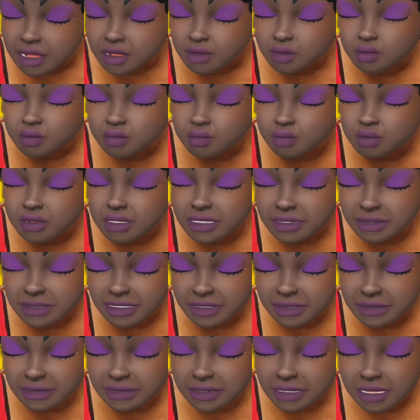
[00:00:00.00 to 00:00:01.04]
once
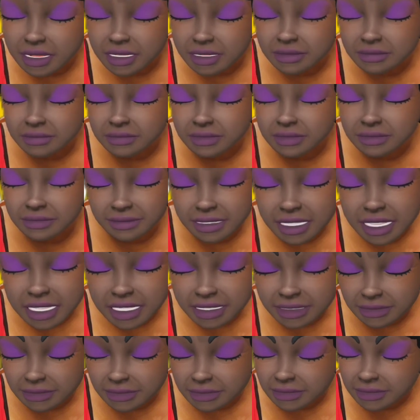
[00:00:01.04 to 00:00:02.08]
this term, the
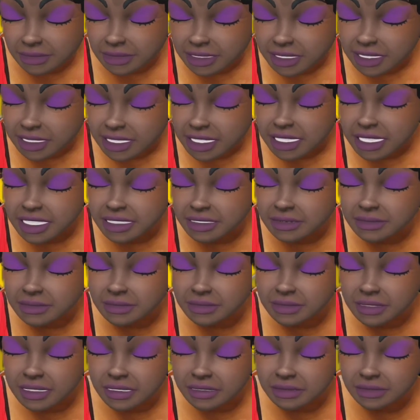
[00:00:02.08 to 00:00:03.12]
man, is
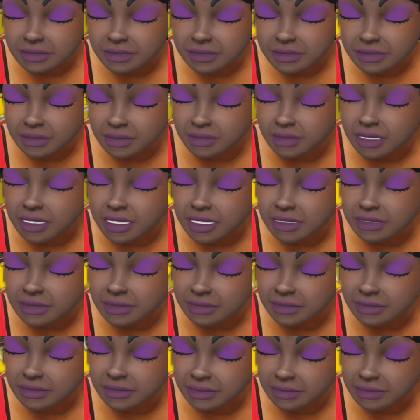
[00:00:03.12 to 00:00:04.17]
thought or
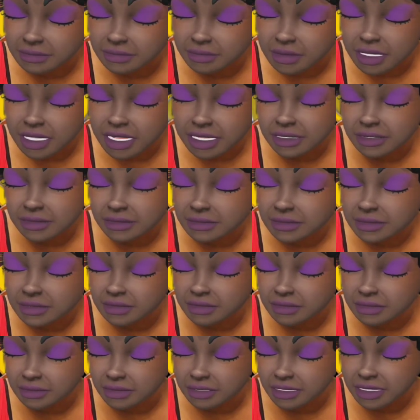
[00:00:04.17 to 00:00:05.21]
uttered, the brain
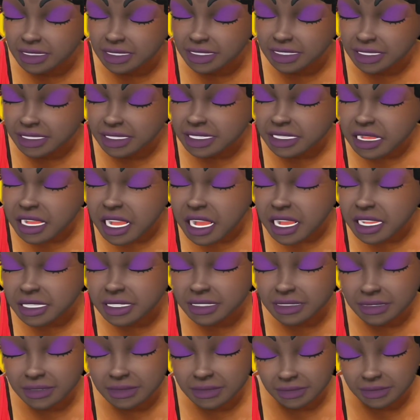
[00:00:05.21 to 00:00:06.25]
computes that
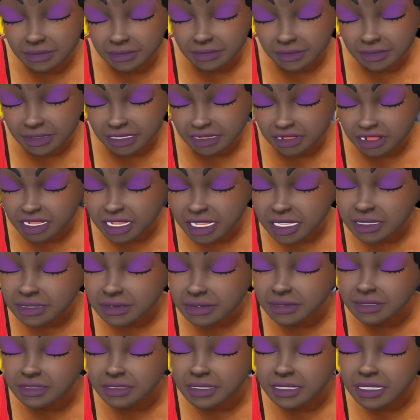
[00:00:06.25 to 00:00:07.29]
in so much as
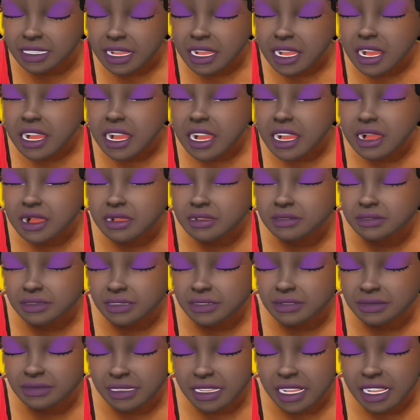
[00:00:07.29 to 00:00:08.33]
there are
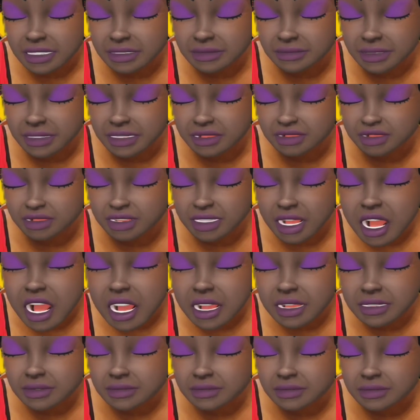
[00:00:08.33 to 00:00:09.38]
only five major
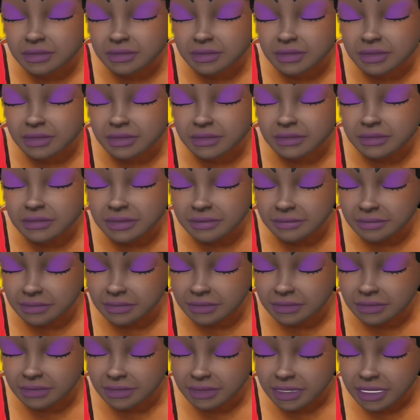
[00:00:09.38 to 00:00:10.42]
categories of
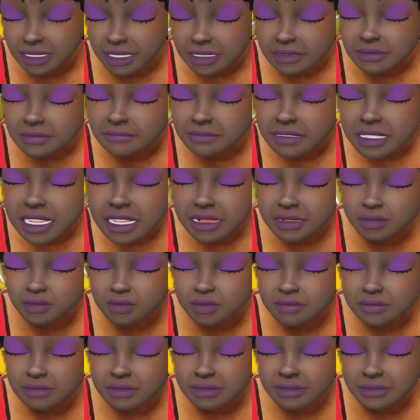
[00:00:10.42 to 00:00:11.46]
people man,
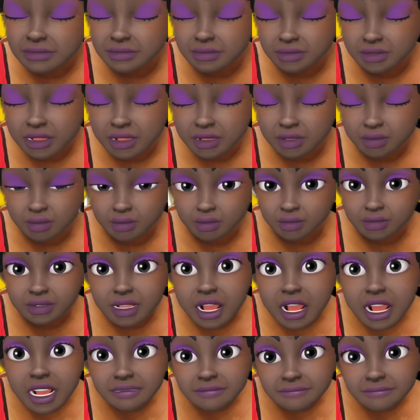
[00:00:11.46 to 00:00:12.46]
woman, boy, girl, and